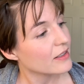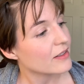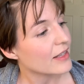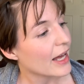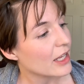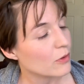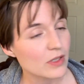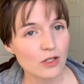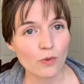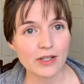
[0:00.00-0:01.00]
that it was
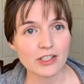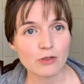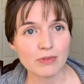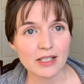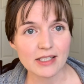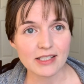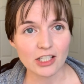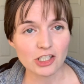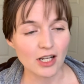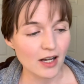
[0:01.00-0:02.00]
going to be
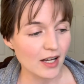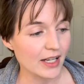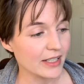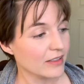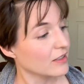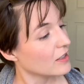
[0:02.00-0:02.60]
stitched on